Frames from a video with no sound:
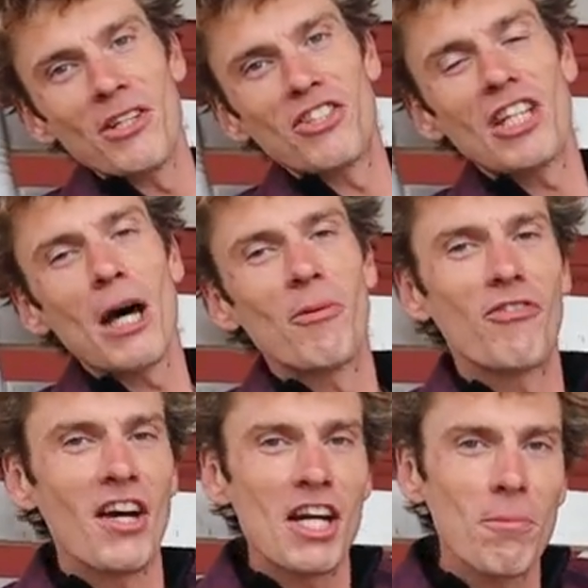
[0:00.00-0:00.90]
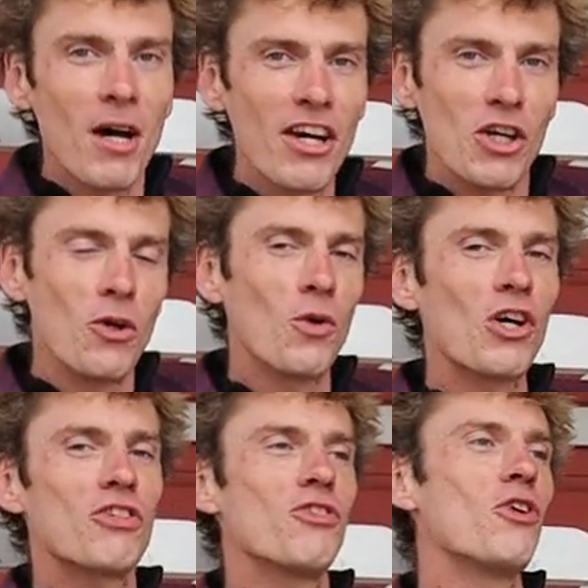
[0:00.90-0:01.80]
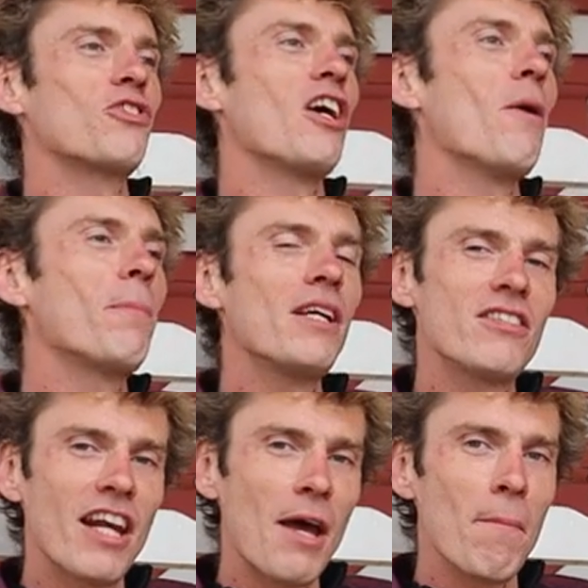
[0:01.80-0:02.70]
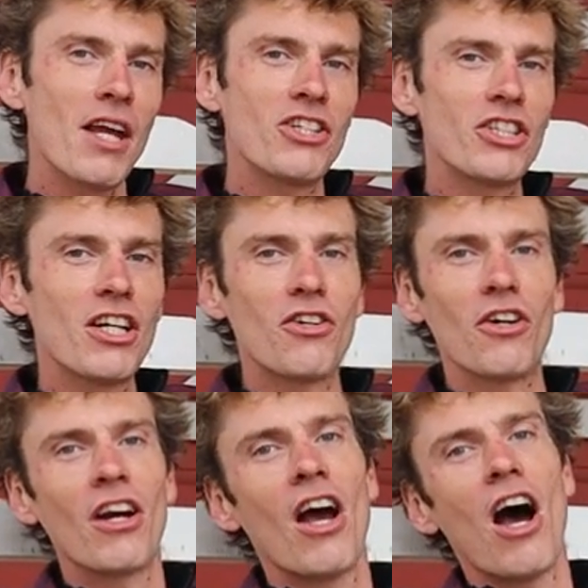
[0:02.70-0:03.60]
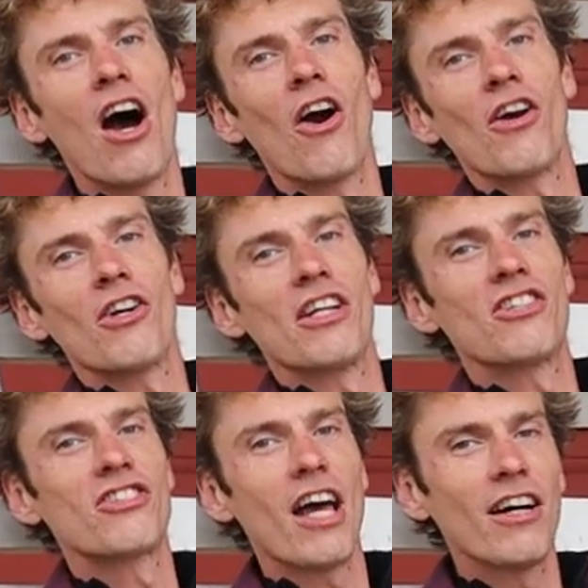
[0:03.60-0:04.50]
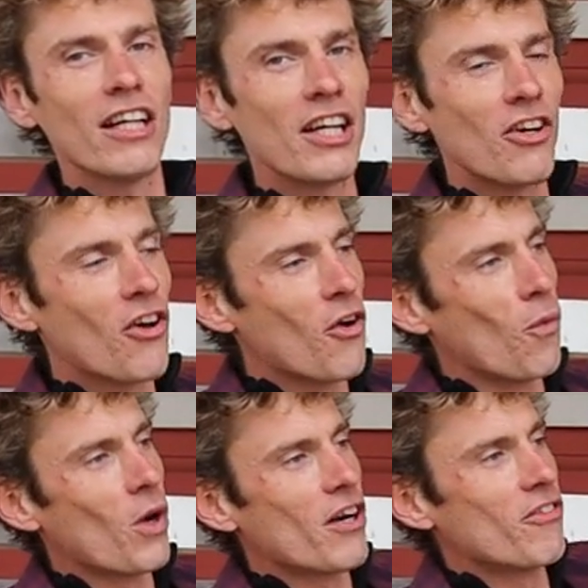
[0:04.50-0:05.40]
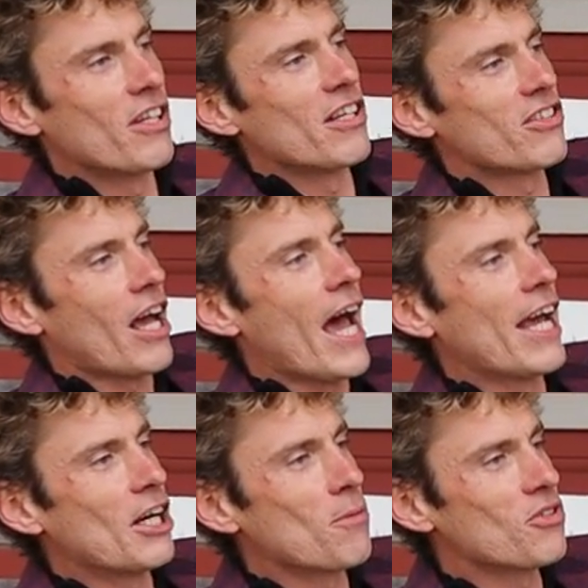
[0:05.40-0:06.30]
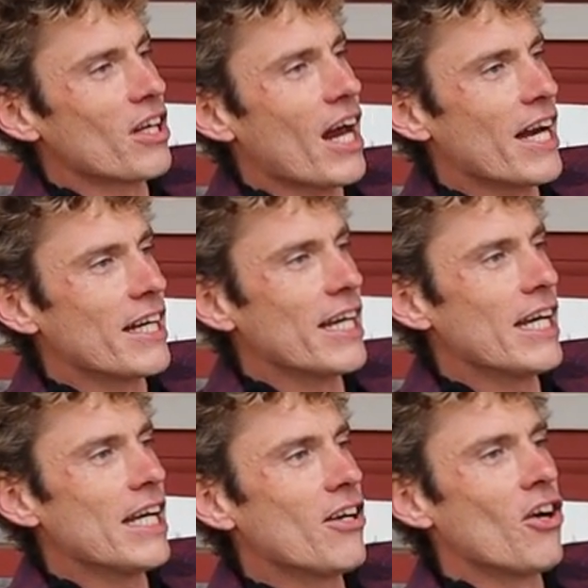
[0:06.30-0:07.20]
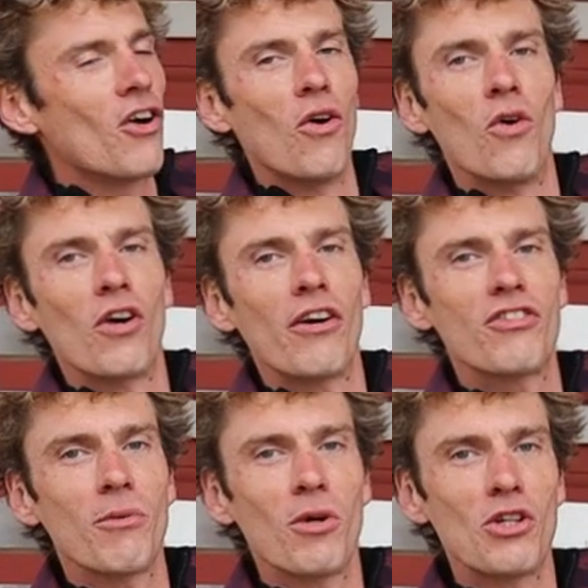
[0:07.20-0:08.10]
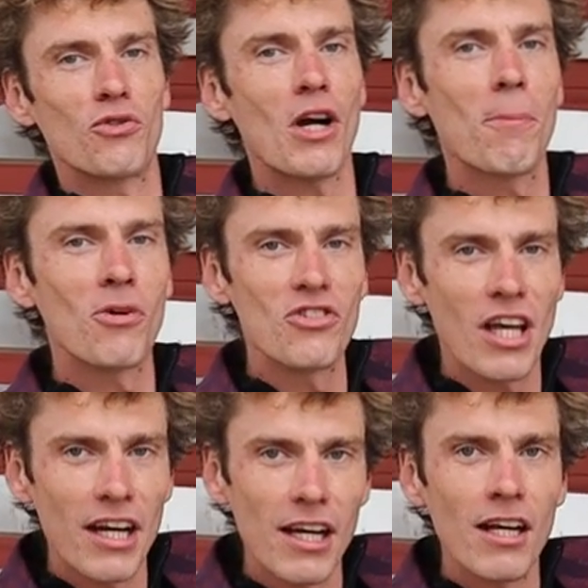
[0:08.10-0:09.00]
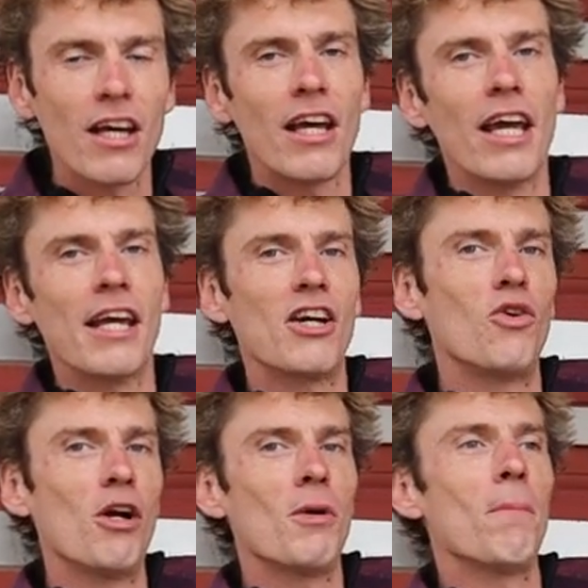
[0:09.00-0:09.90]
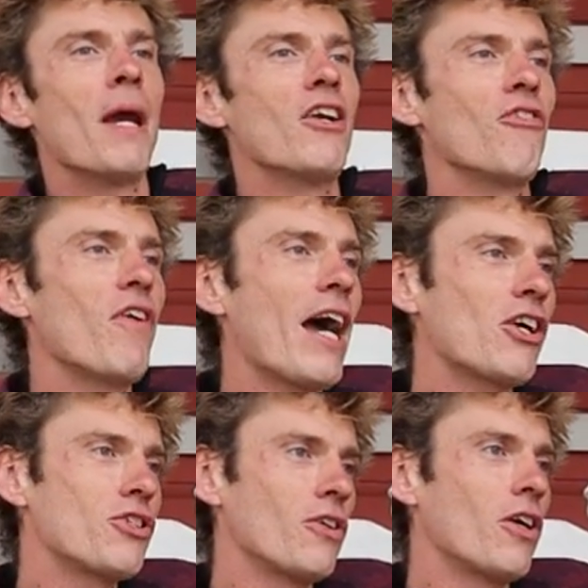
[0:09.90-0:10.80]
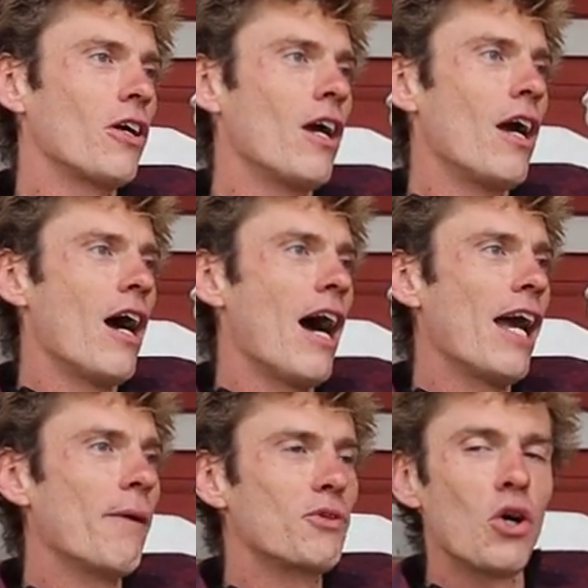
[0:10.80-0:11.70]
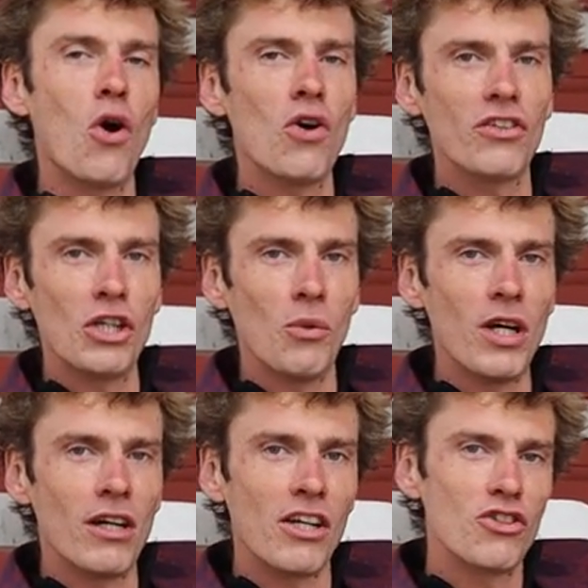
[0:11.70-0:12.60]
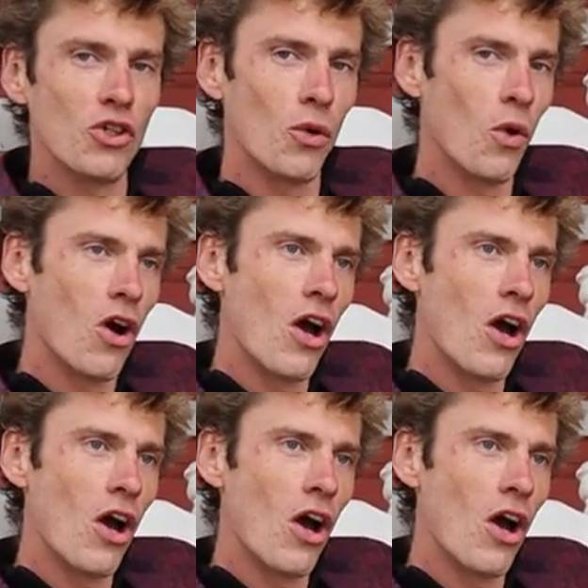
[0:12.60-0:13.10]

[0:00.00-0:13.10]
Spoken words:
this up, if anybody who works for those companies that I mentioned or is selling one of these items that I need, or if someone is representing the equipment manufacturer, I am totally willing to